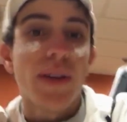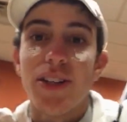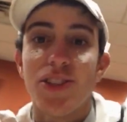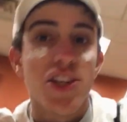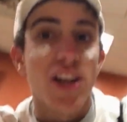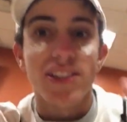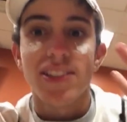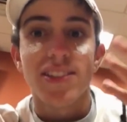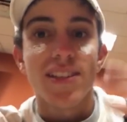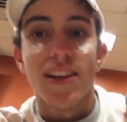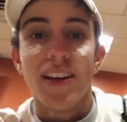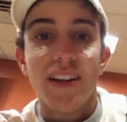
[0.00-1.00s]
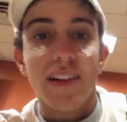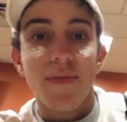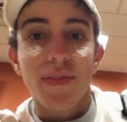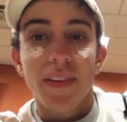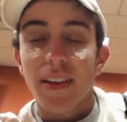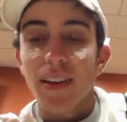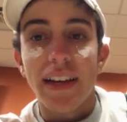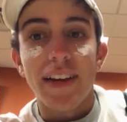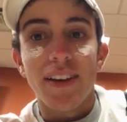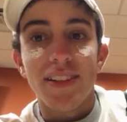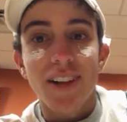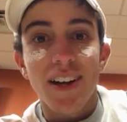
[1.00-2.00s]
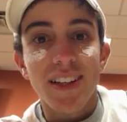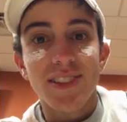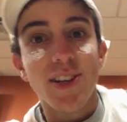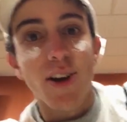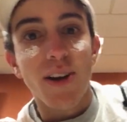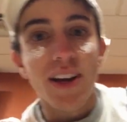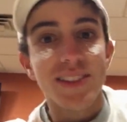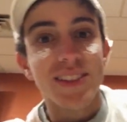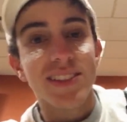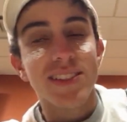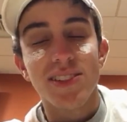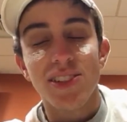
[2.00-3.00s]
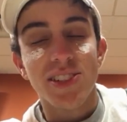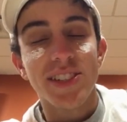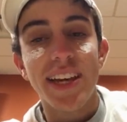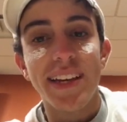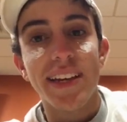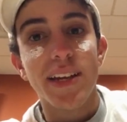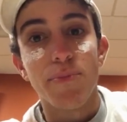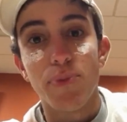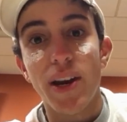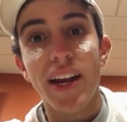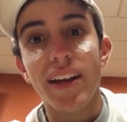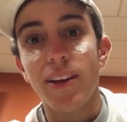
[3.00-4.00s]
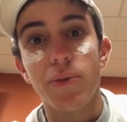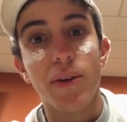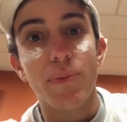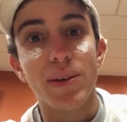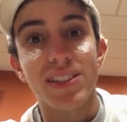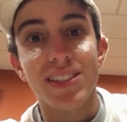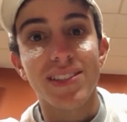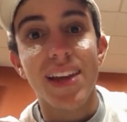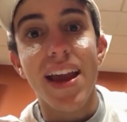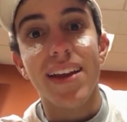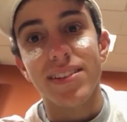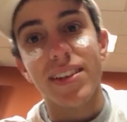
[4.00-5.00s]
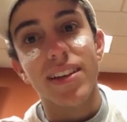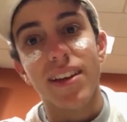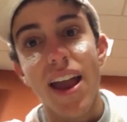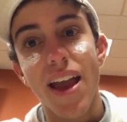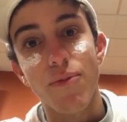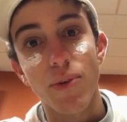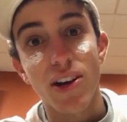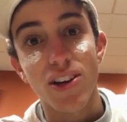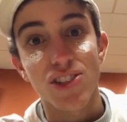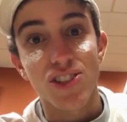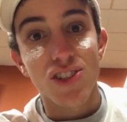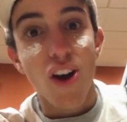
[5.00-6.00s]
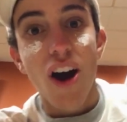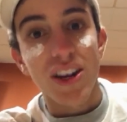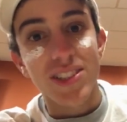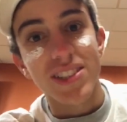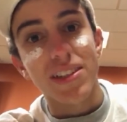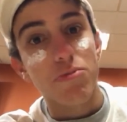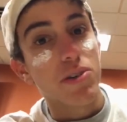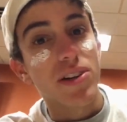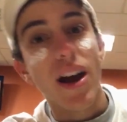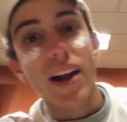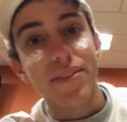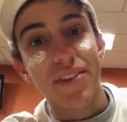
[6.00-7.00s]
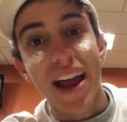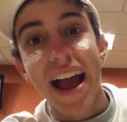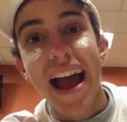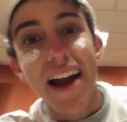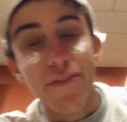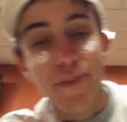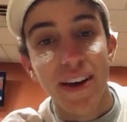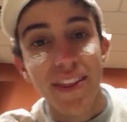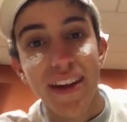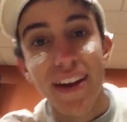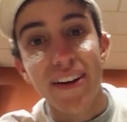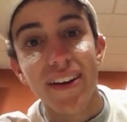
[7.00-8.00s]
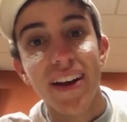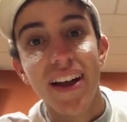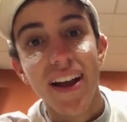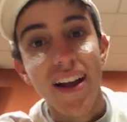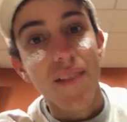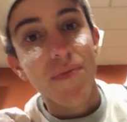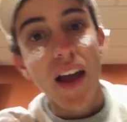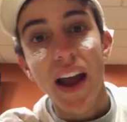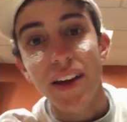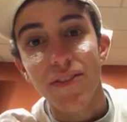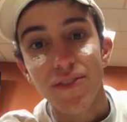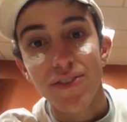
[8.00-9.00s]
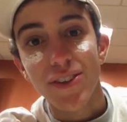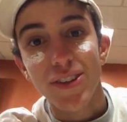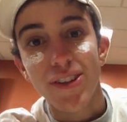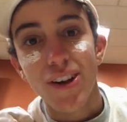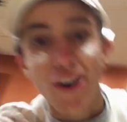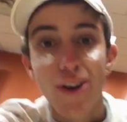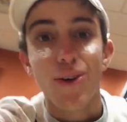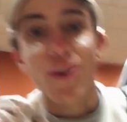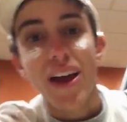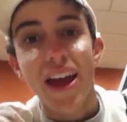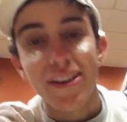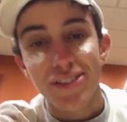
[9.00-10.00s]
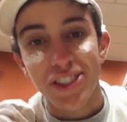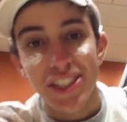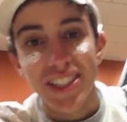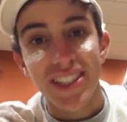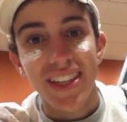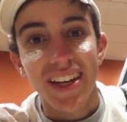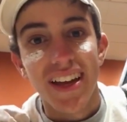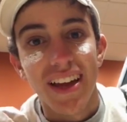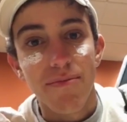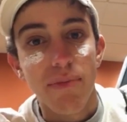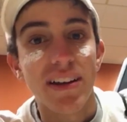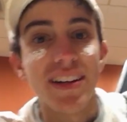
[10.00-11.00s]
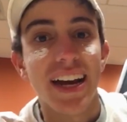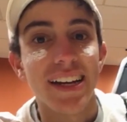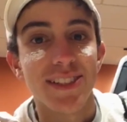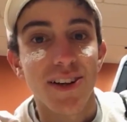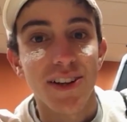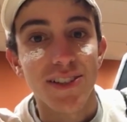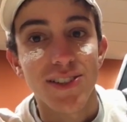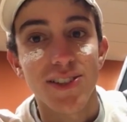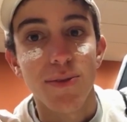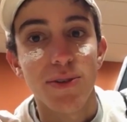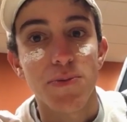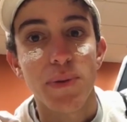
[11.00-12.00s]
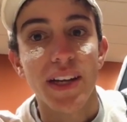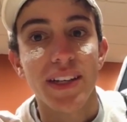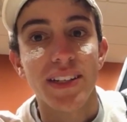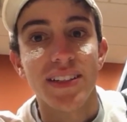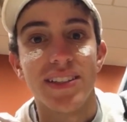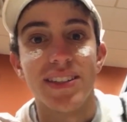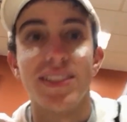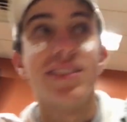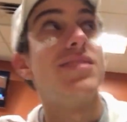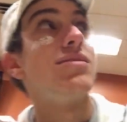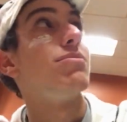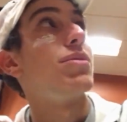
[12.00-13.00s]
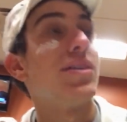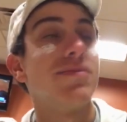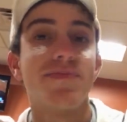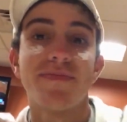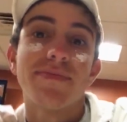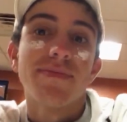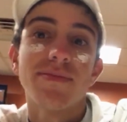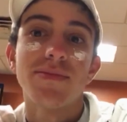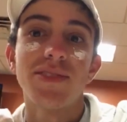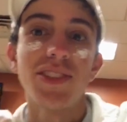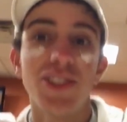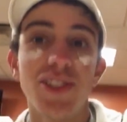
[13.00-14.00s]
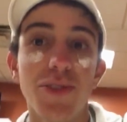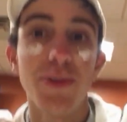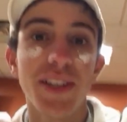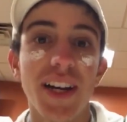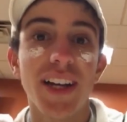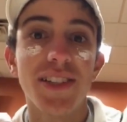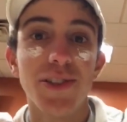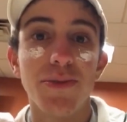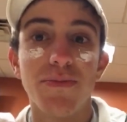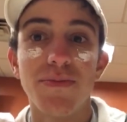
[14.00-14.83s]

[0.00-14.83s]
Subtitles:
we're just here at Dunkin' Donuts, just taking a break. We've been standing and we're exhausted. We're not even halfway there. I have no energy. My legs are in so much pain, but you do what you gotta do.